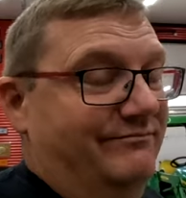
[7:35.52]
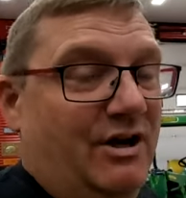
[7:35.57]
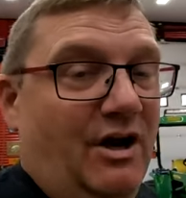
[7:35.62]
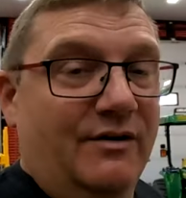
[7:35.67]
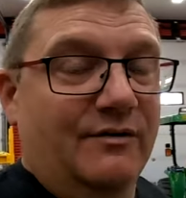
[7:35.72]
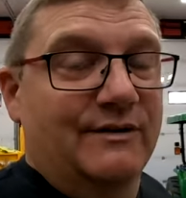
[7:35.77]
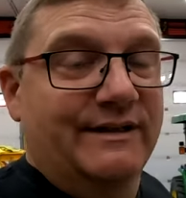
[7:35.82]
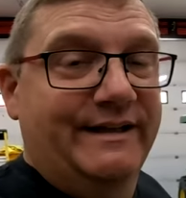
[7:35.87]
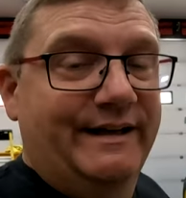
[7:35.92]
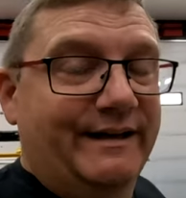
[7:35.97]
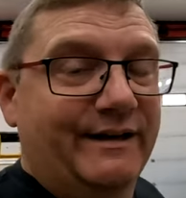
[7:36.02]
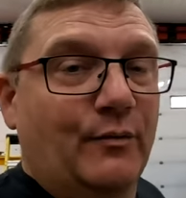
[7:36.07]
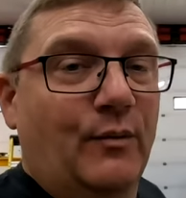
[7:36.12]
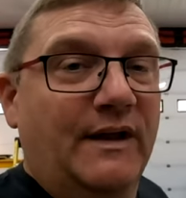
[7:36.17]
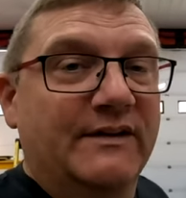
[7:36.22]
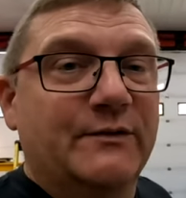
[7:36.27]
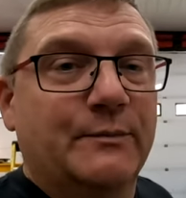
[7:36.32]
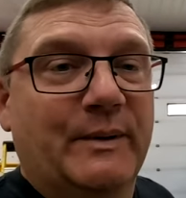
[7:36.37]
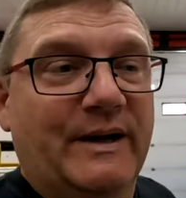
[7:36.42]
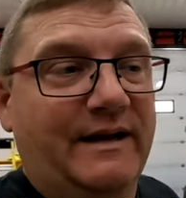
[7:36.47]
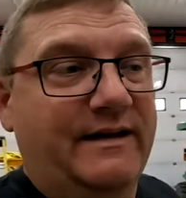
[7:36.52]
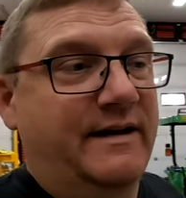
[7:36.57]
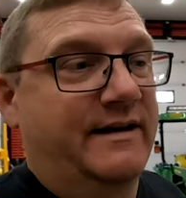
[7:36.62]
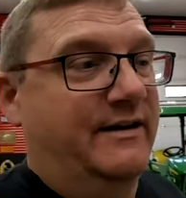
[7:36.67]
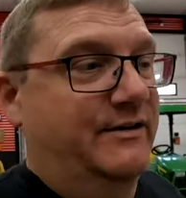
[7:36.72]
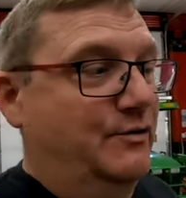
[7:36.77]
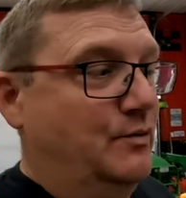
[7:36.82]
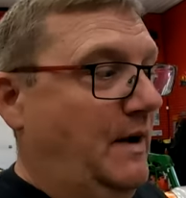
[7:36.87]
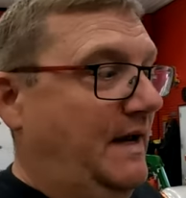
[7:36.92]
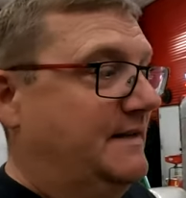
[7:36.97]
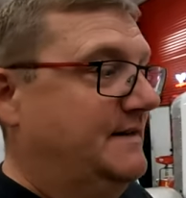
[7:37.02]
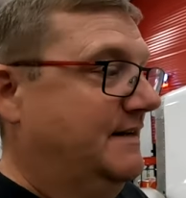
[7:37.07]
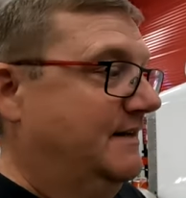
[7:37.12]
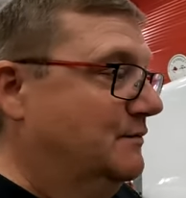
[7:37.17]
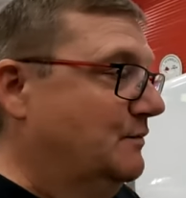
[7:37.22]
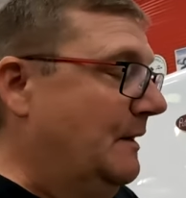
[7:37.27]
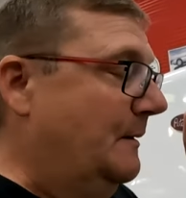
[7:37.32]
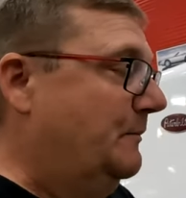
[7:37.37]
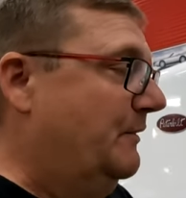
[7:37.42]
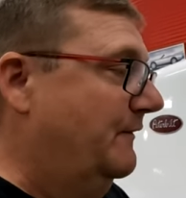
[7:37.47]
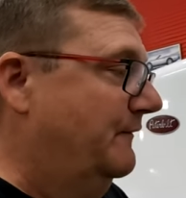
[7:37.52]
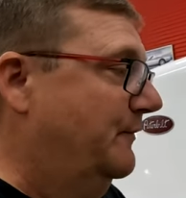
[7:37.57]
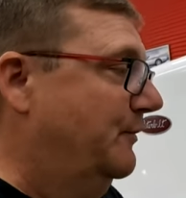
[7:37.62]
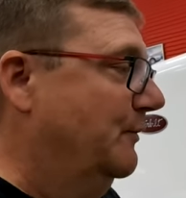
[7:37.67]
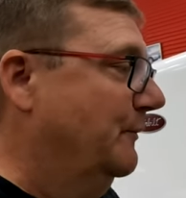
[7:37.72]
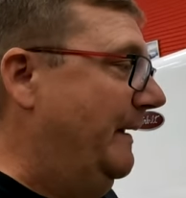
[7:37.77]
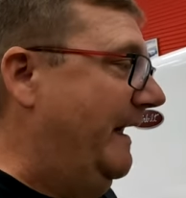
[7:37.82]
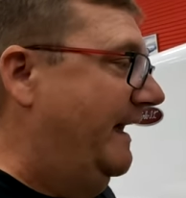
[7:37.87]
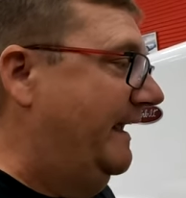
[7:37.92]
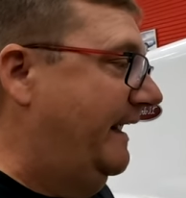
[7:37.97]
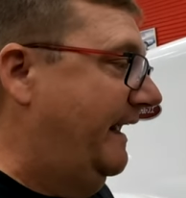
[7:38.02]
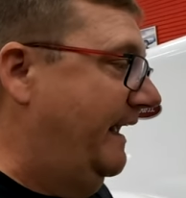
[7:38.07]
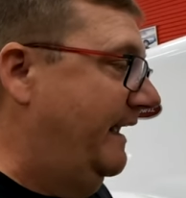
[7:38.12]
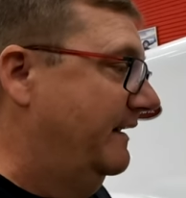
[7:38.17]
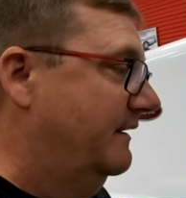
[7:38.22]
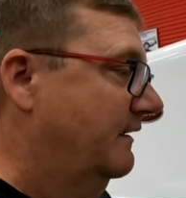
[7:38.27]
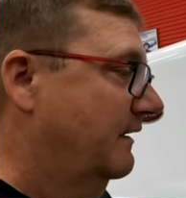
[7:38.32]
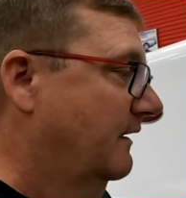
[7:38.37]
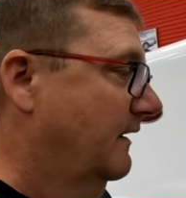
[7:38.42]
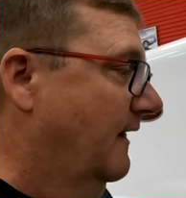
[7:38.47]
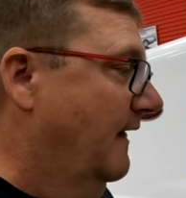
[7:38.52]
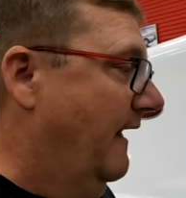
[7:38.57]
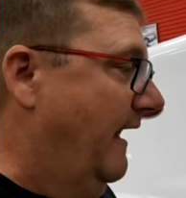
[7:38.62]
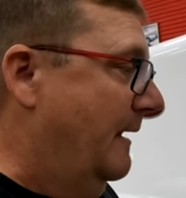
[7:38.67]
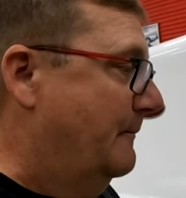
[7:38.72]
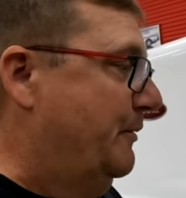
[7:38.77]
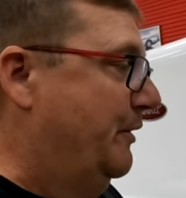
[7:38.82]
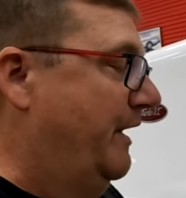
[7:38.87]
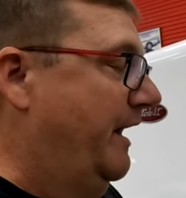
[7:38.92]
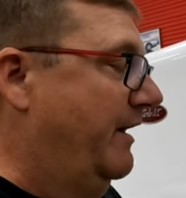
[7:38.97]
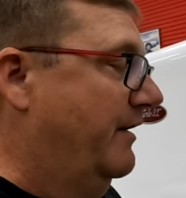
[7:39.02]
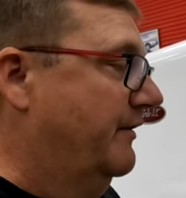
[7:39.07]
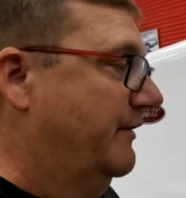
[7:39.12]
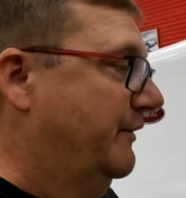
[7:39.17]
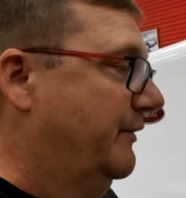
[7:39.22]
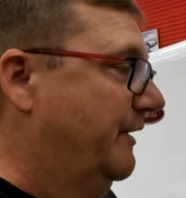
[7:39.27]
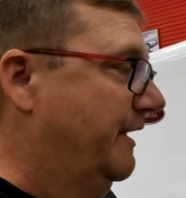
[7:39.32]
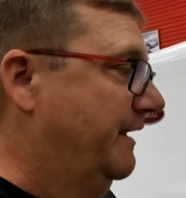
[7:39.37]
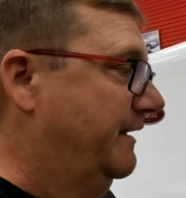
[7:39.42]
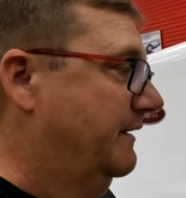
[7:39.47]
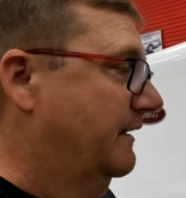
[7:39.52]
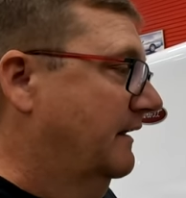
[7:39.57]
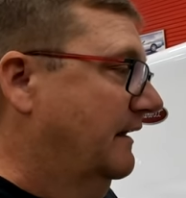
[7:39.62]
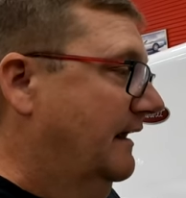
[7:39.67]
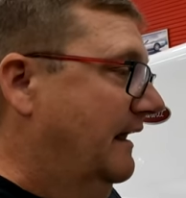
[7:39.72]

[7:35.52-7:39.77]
not only did it once, but I did it twice. Because when I put fuel back in, I put air to it.